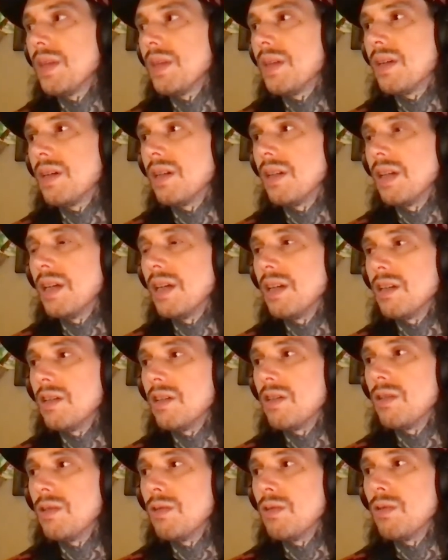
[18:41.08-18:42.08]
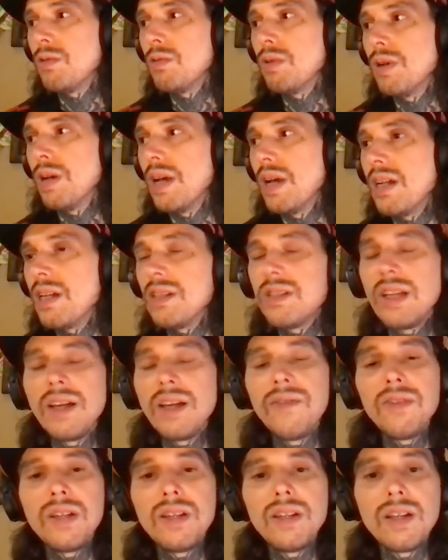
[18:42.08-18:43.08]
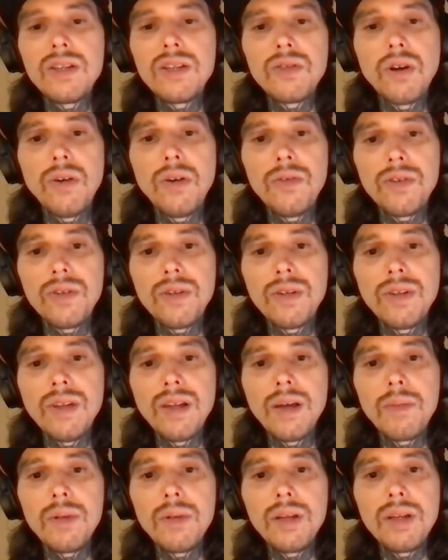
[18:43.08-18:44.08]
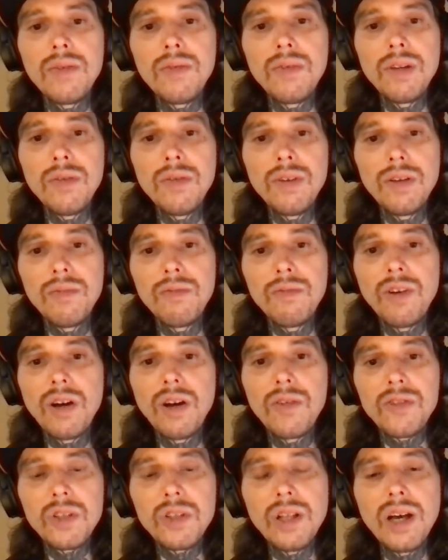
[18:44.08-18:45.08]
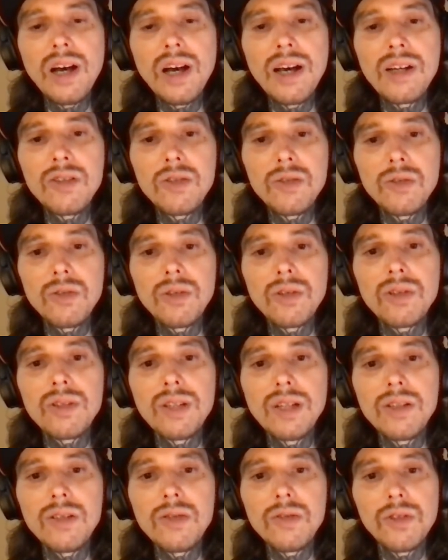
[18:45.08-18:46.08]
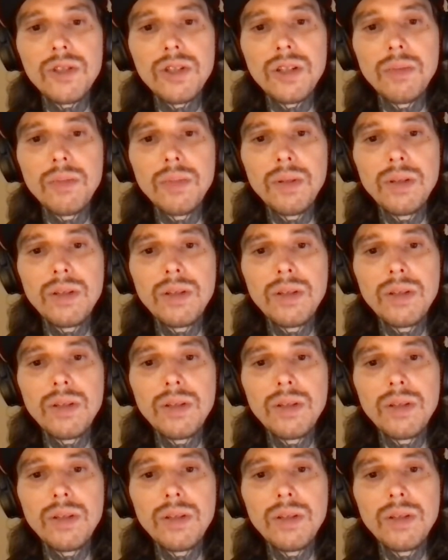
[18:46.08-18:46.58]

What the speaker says: cling to any safety that's offered to them, even if it involves lies or censorship.